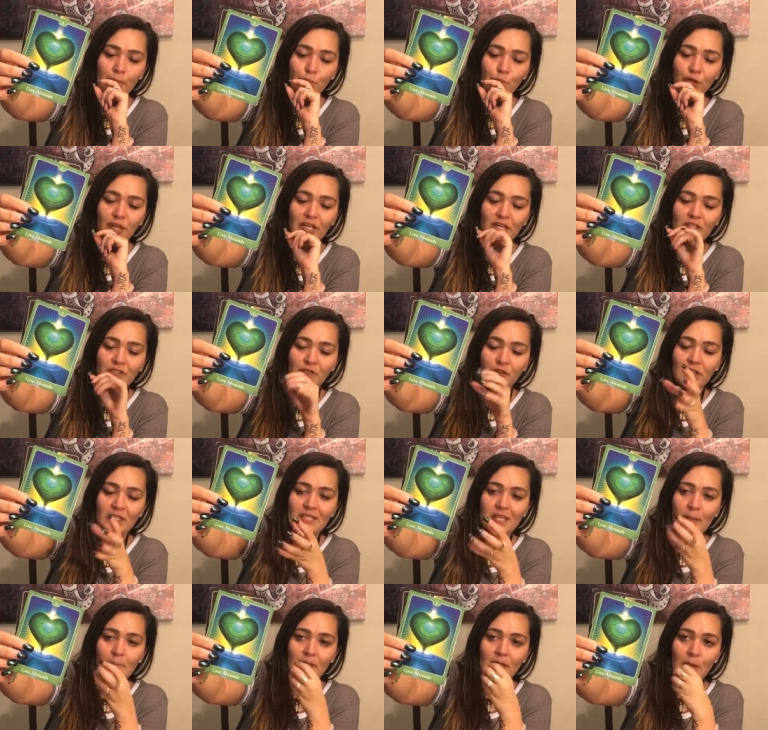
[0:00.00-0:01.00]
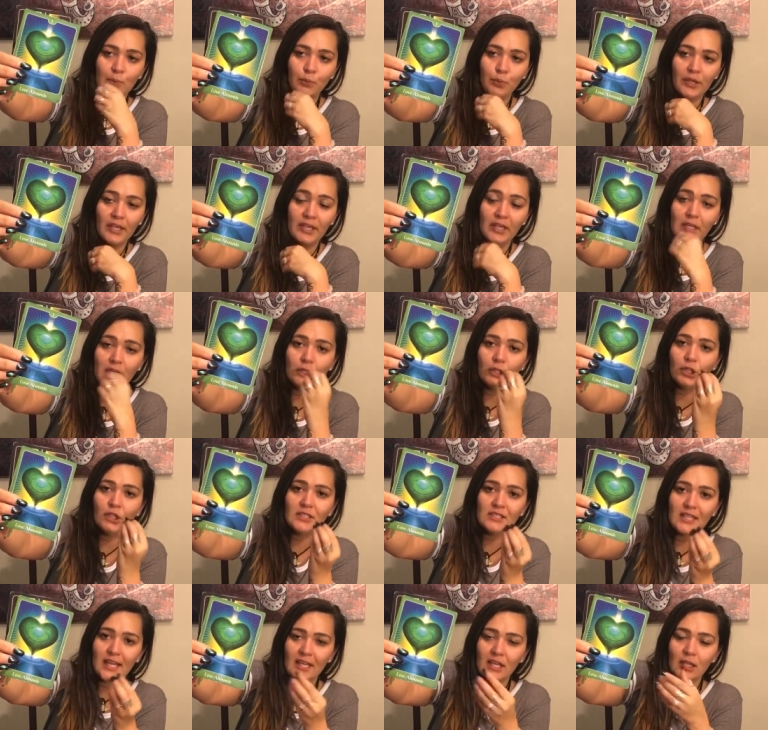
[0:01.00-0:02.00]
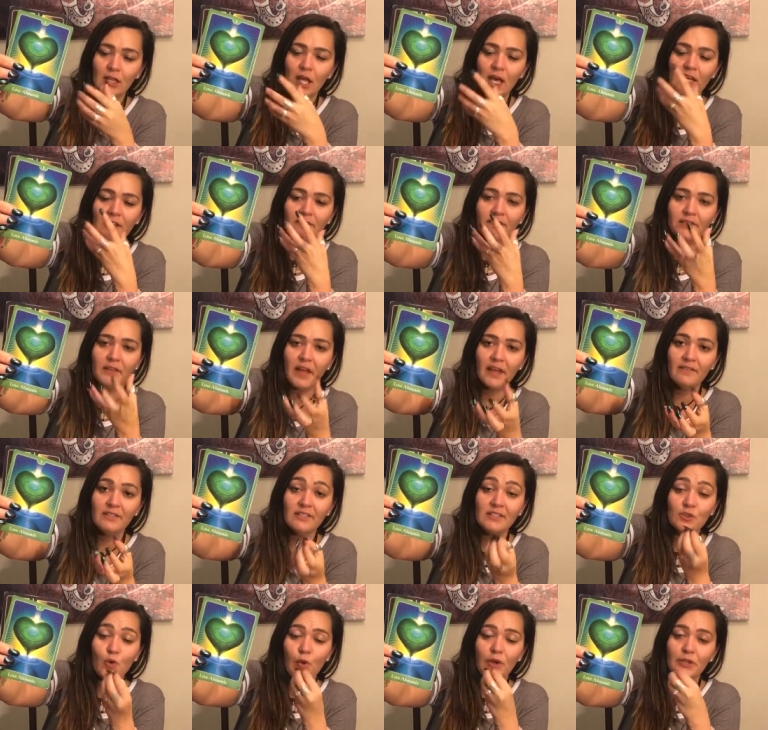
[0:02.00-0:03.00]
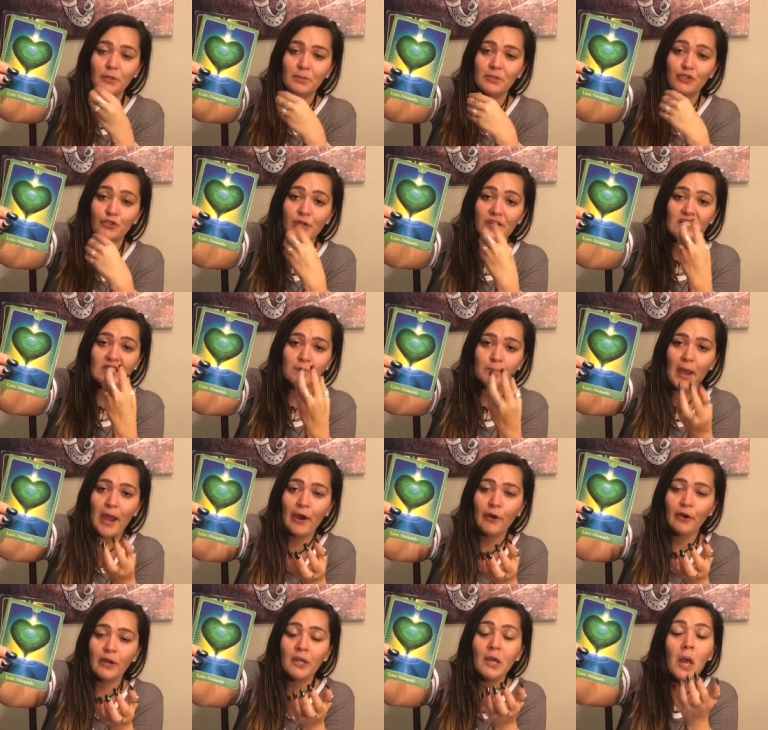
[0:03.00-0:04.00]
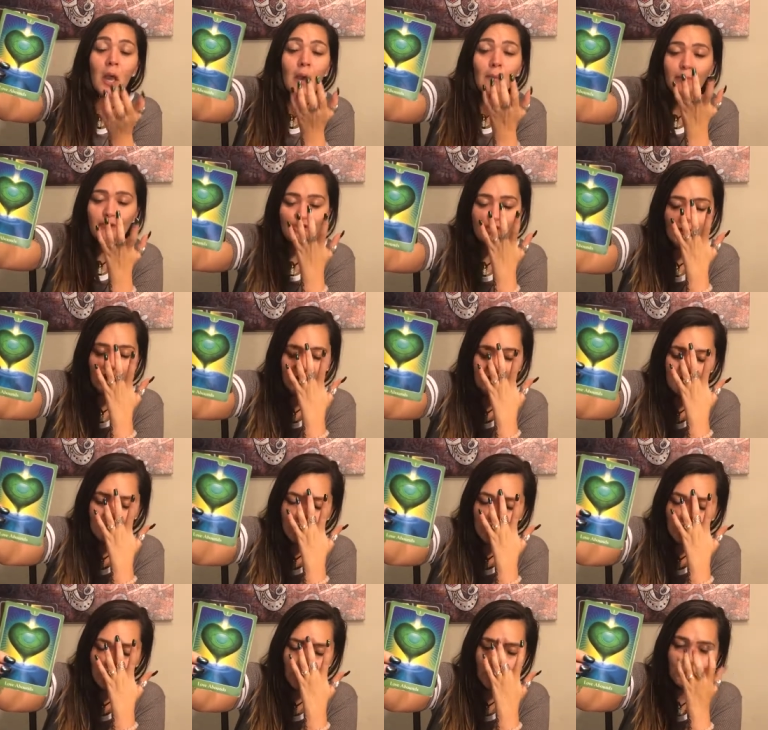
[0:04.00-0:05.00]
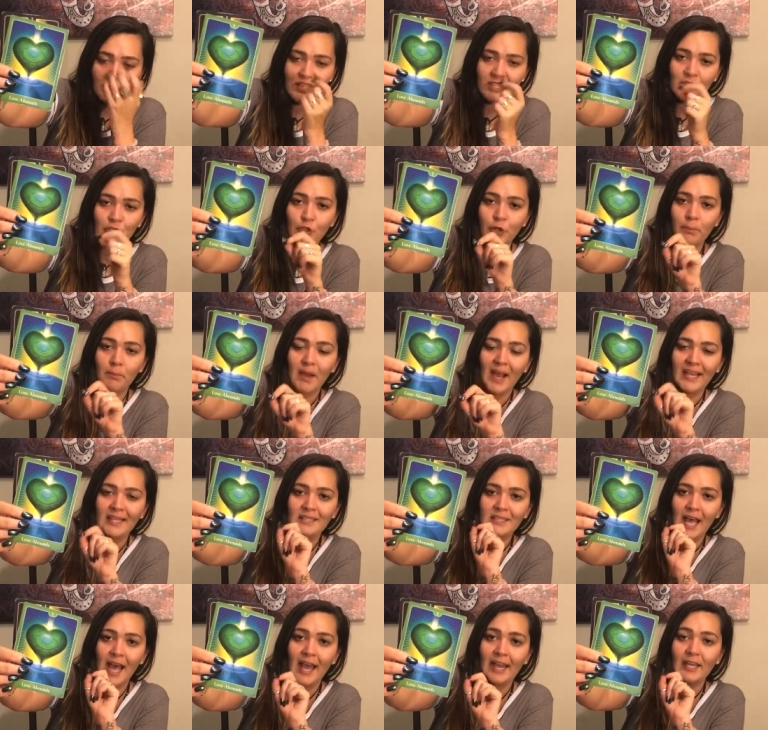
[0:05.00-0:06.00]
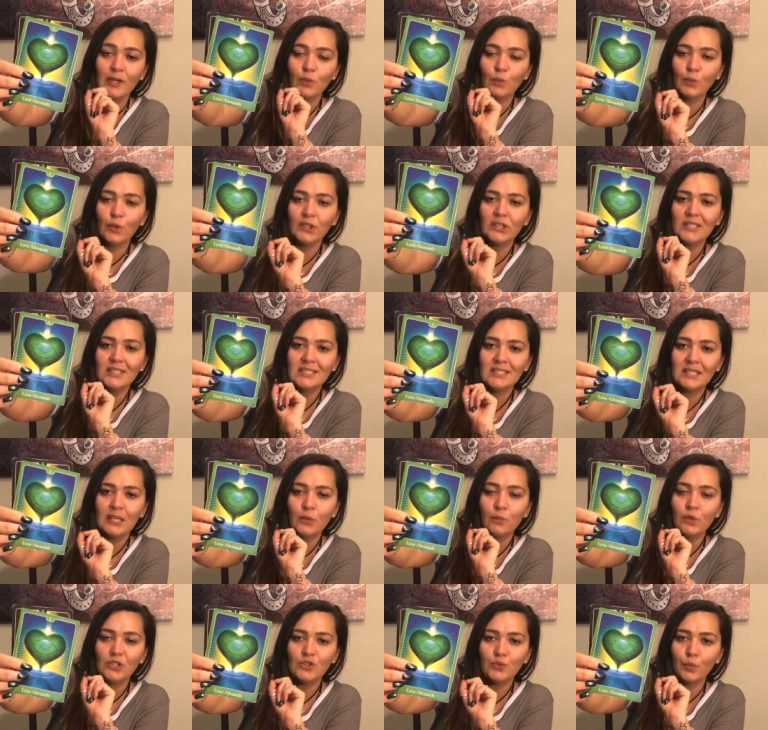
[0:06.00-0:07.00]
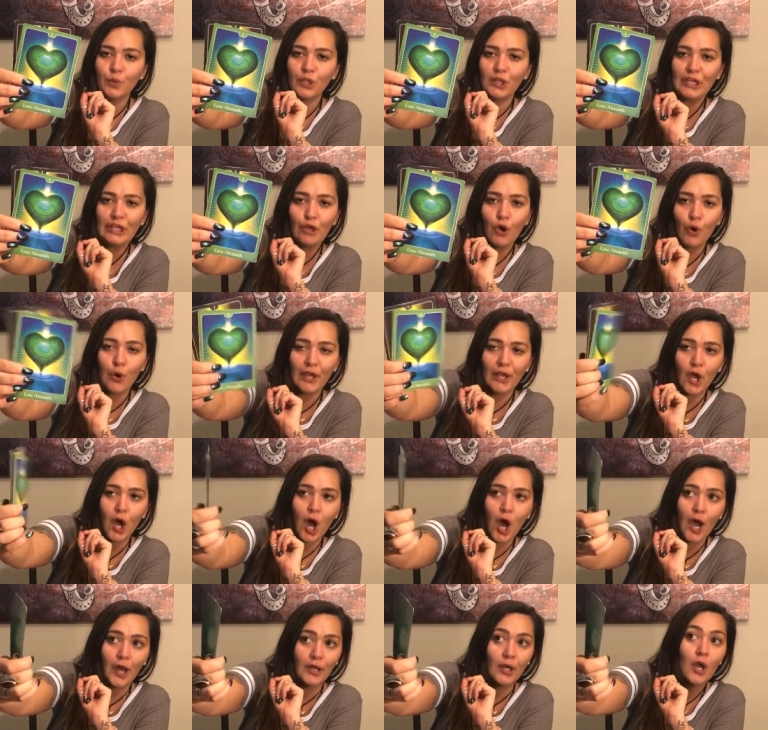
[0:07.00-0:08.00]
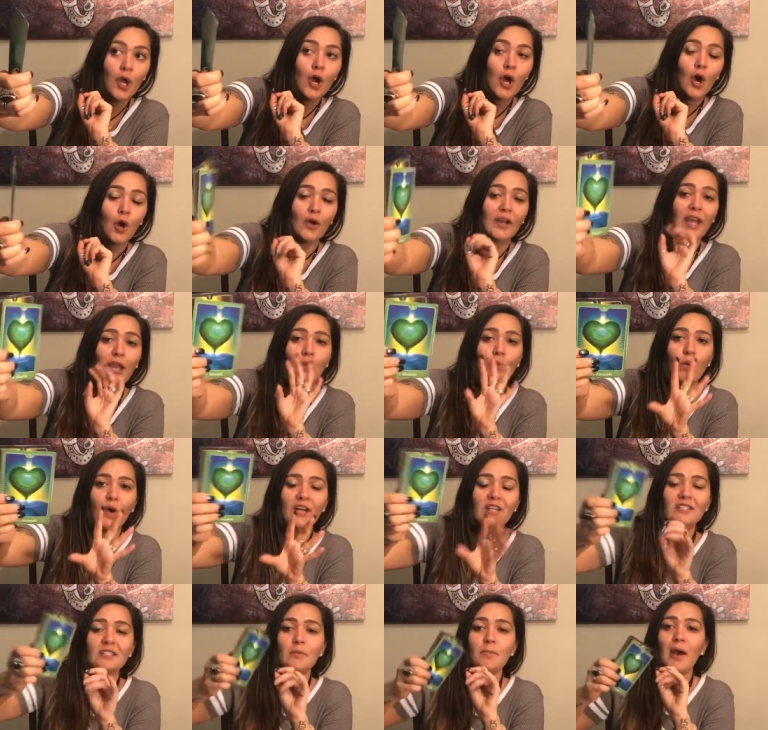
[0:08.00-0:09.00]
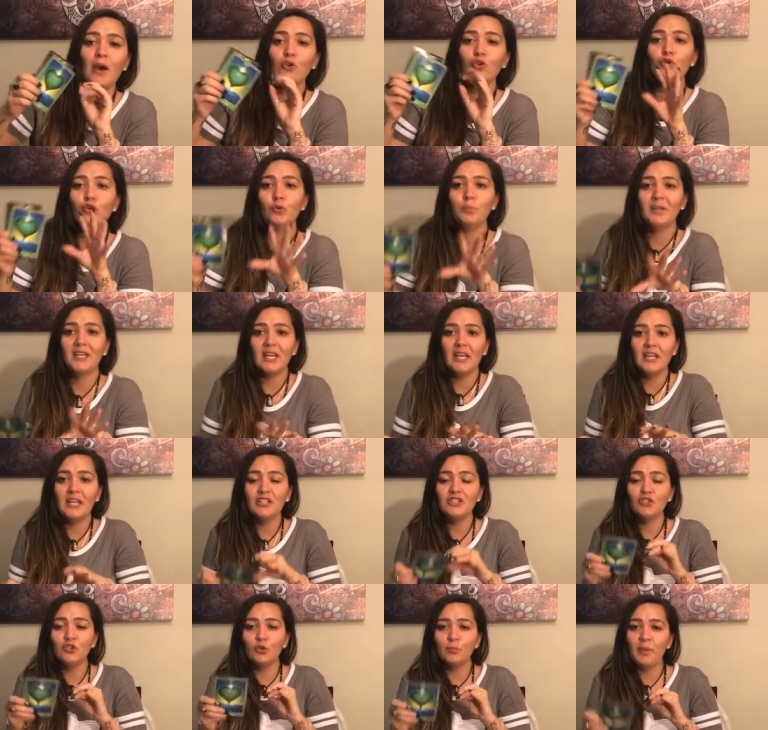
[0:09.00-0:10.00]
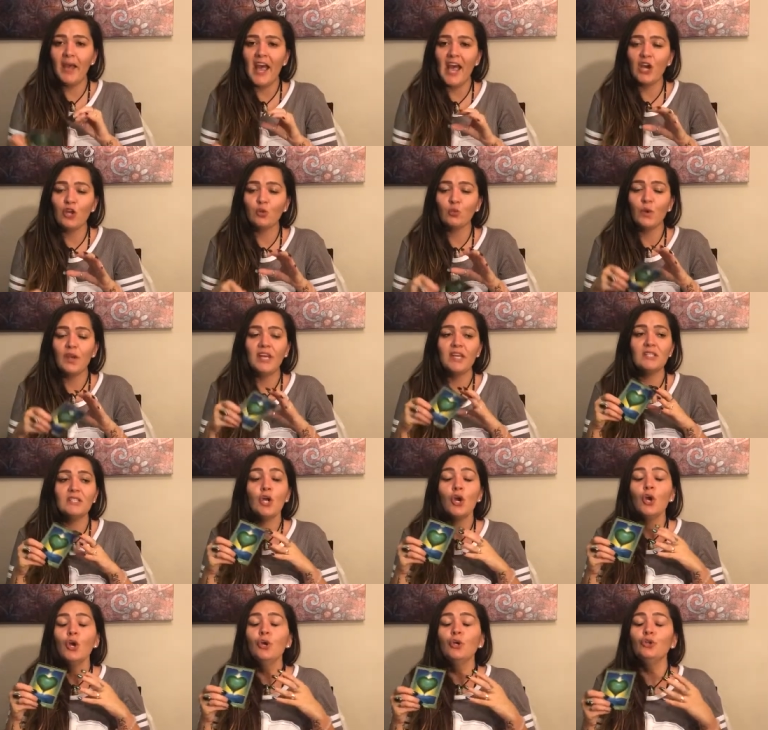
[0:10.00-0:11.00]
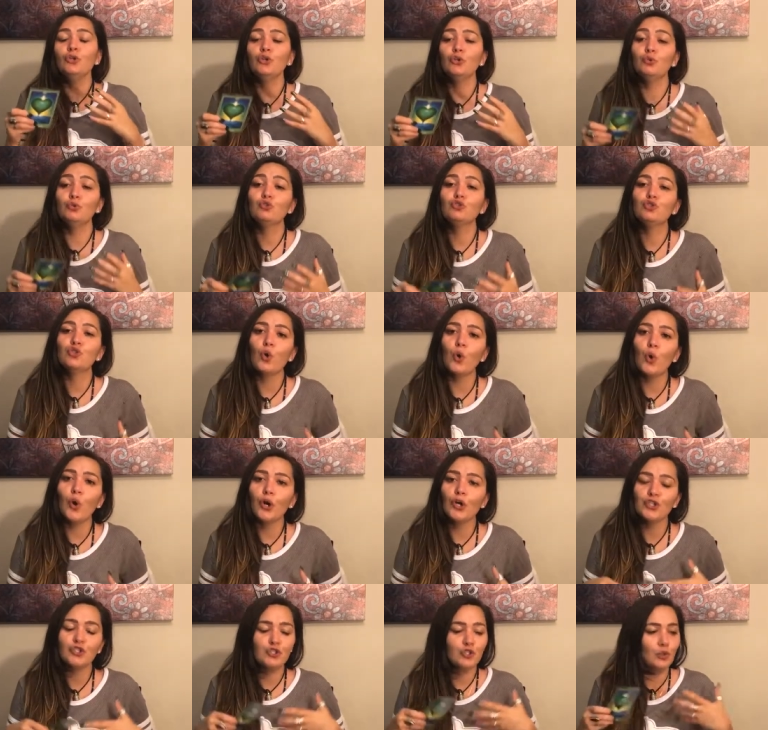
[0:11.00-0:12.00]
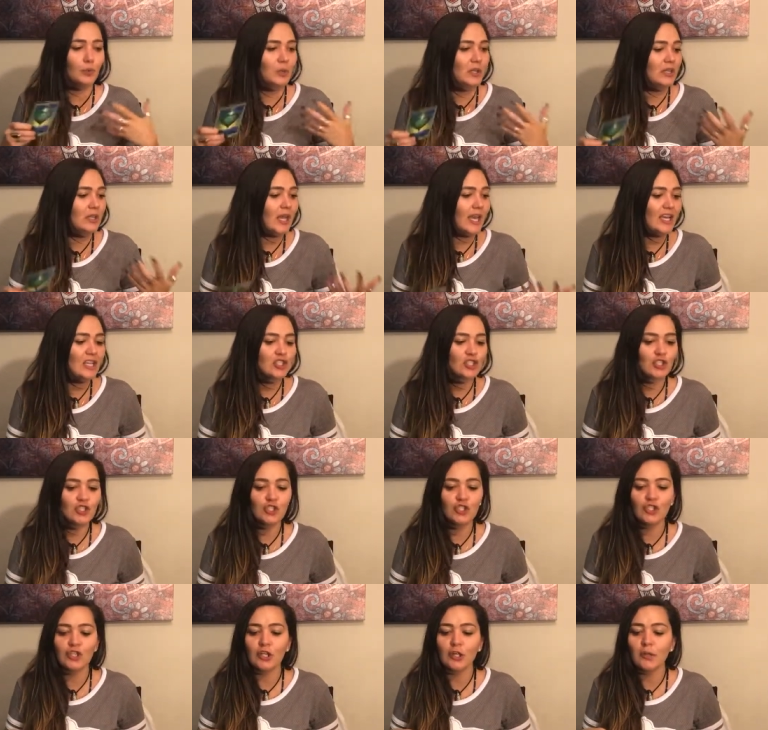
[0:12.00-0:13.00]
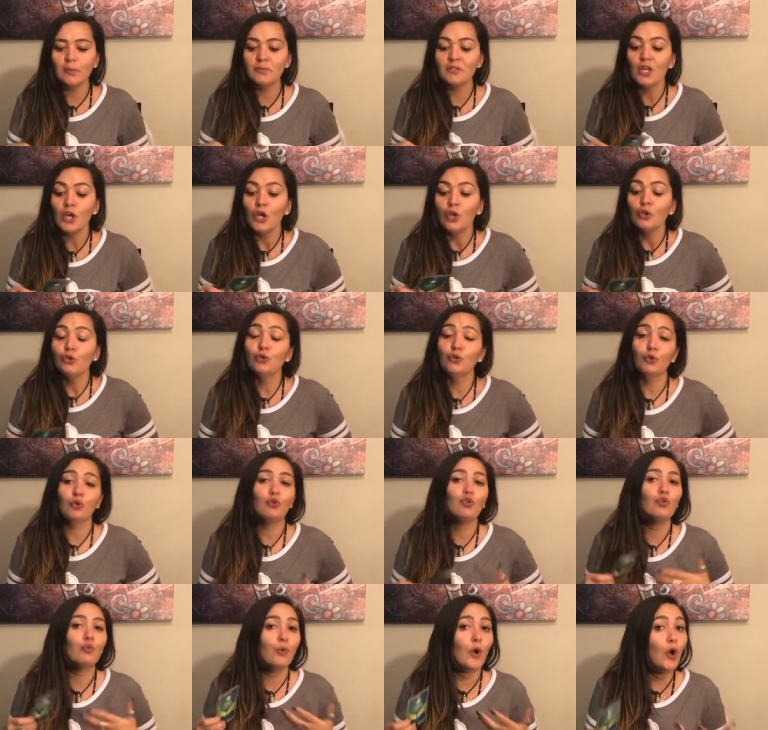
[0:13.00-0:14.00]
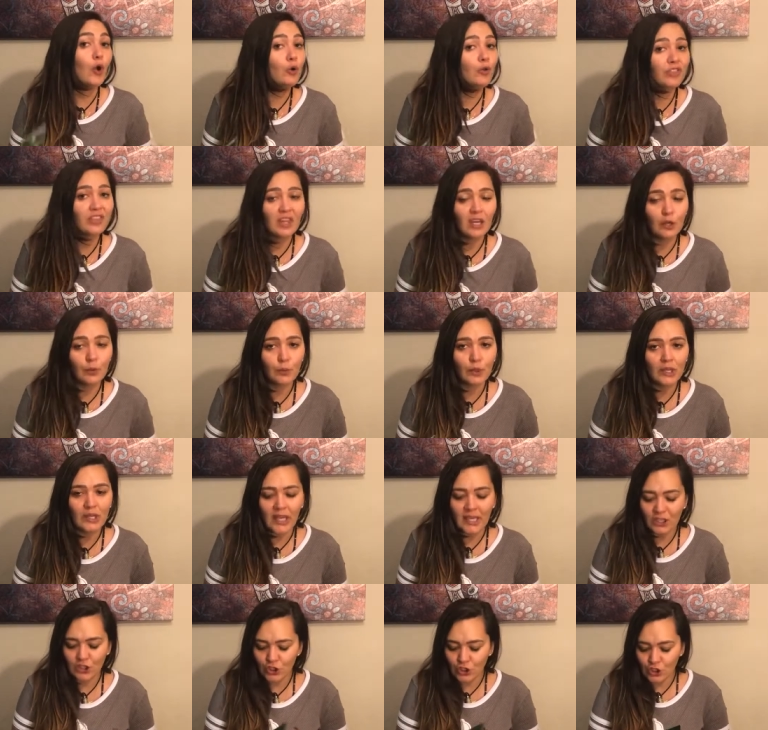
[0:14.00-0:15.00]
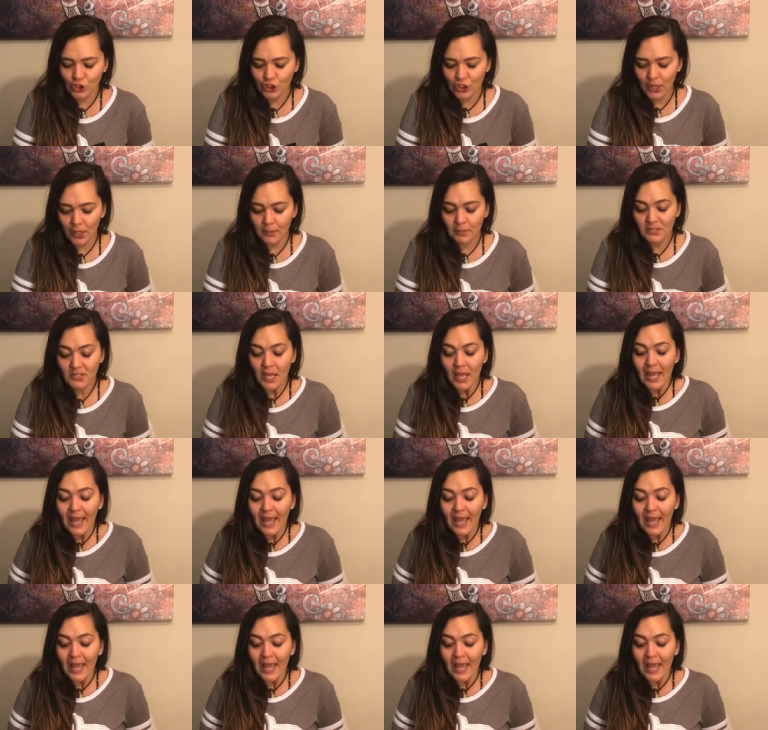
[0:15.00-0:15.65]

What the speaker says: readings for this coming up week, and it looks like a lot of love is going to be transpiring, but you have to look within your mind's eye and really see what's really going on. Okay, one is about new beginnings, new pathways, new doors, new relationships, new growth in relationships.